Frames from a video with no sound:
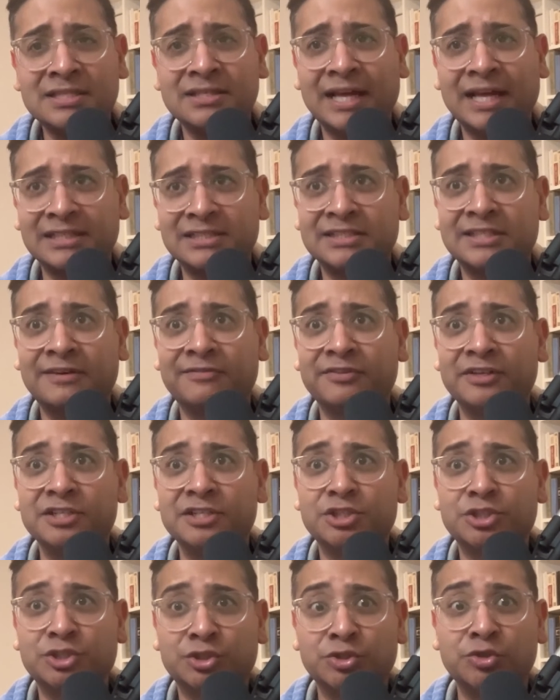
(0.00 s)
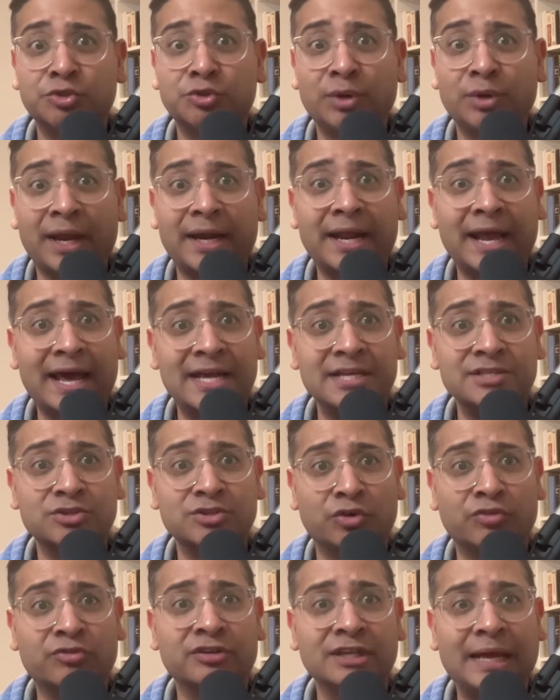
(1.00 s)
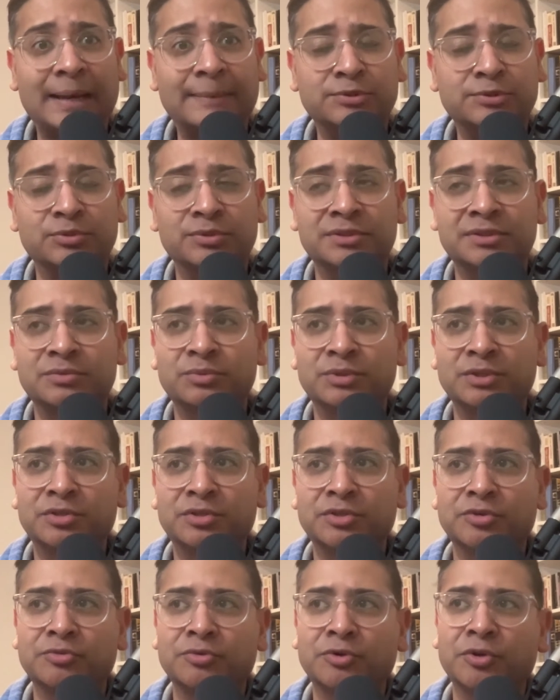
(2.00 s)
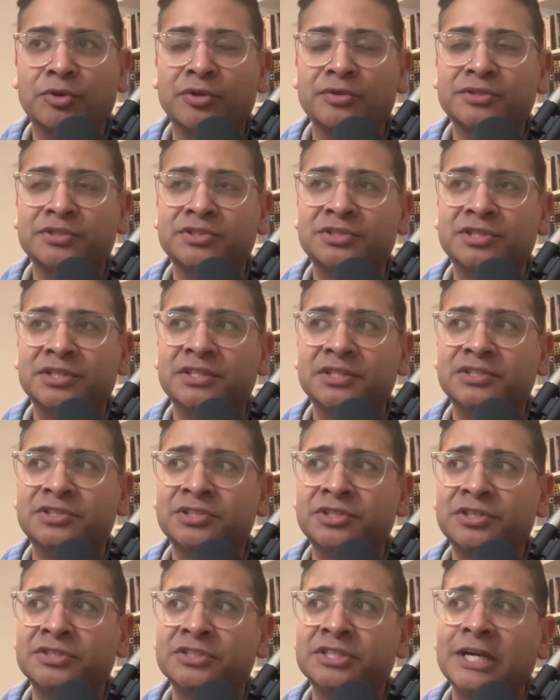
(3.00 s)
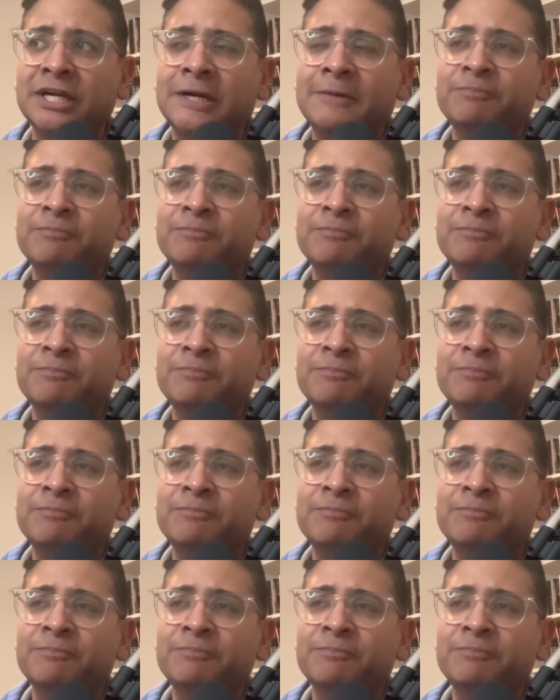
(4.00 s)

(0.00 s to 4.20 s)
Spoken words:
of that stuff is true and has overlaps with your role in the church.